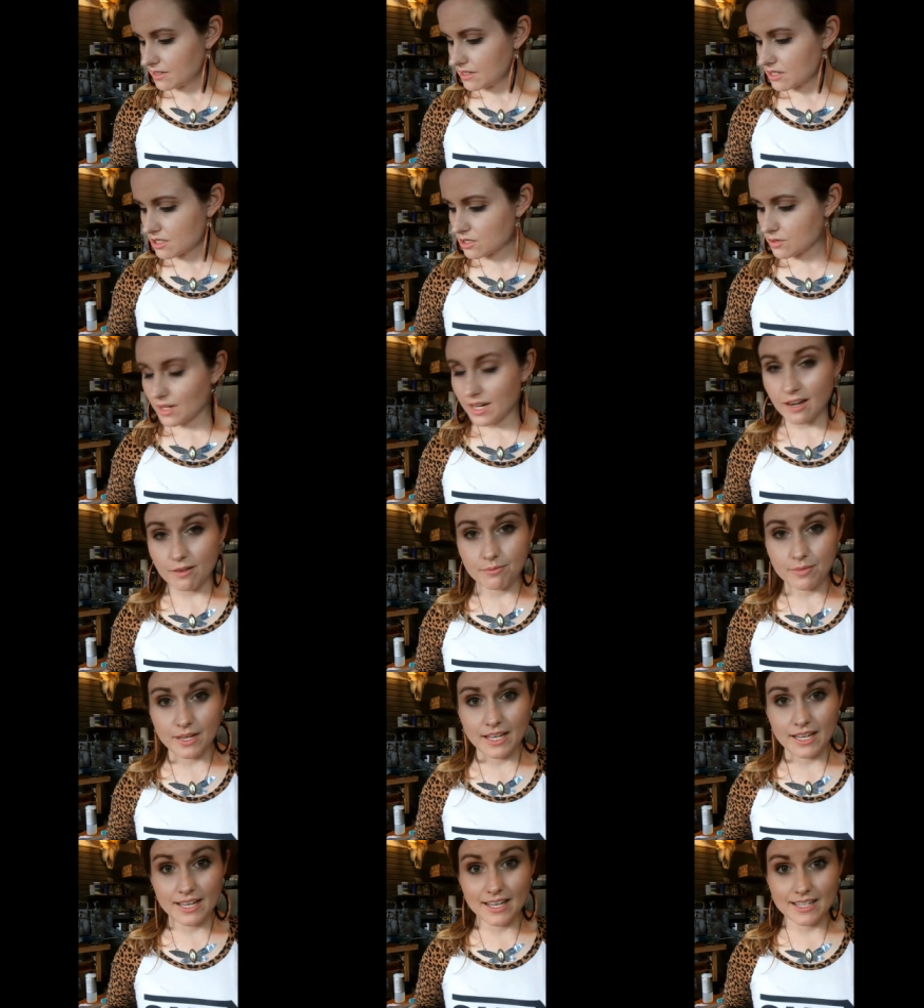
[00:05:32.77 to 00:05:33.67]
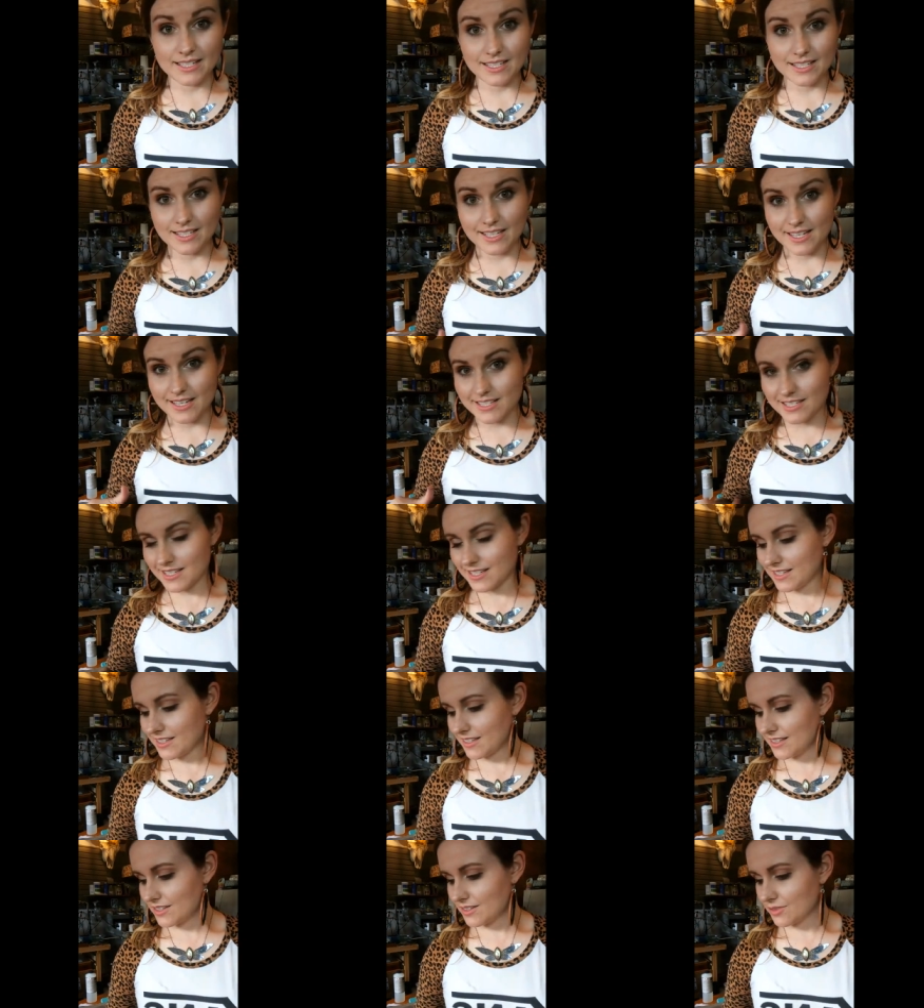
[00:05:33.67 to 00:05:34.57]
So I have my handy
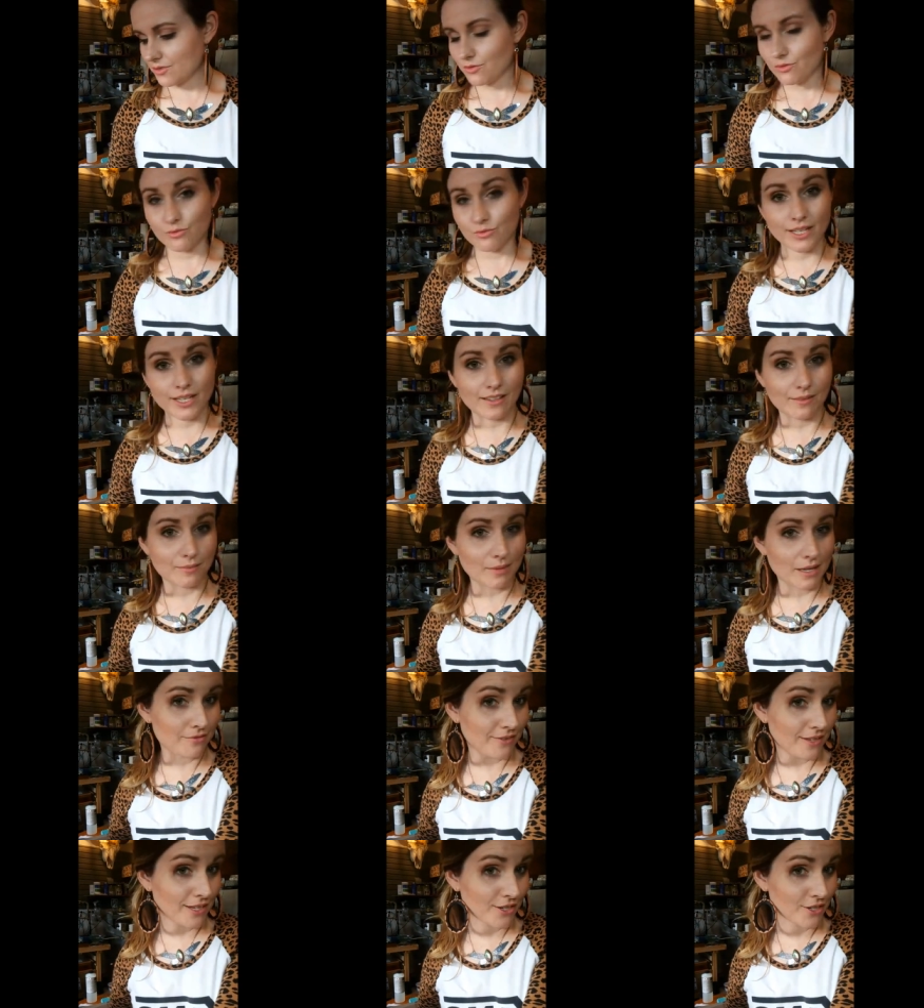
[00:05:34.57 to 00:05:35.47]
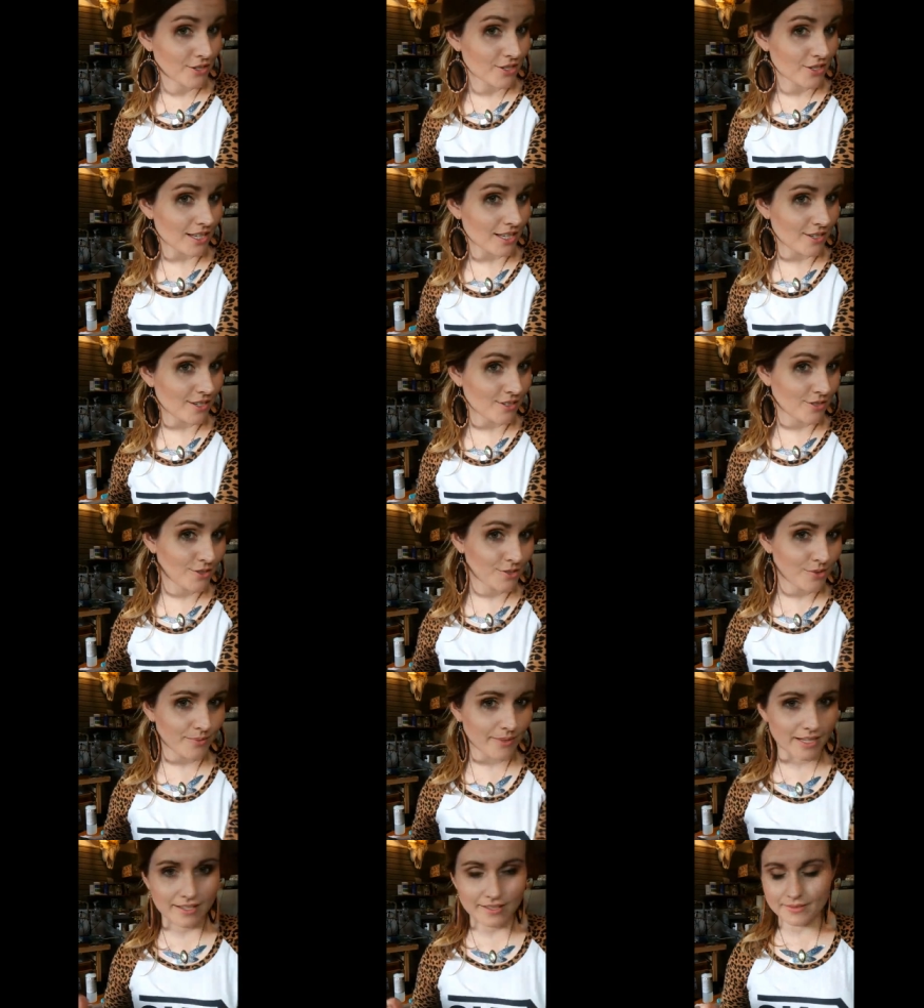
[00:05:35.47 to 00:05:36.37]
dandy, my finger
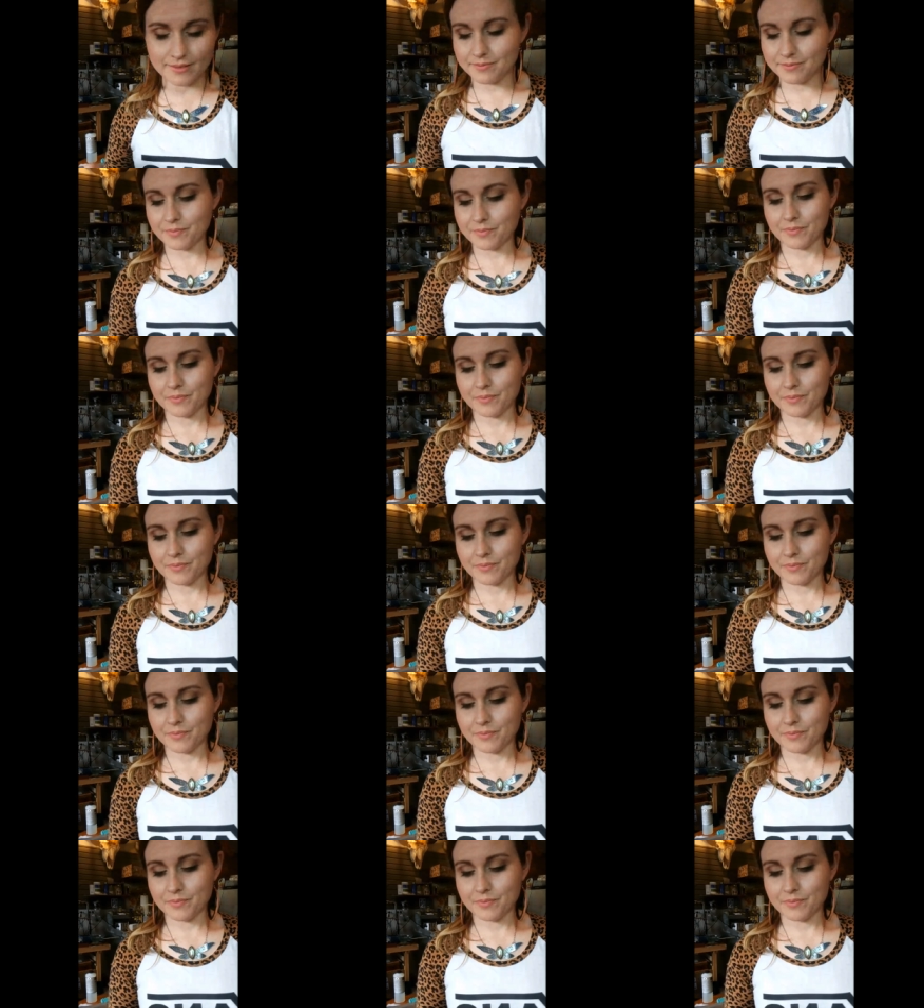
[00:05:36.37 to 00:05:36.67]
sizer, right?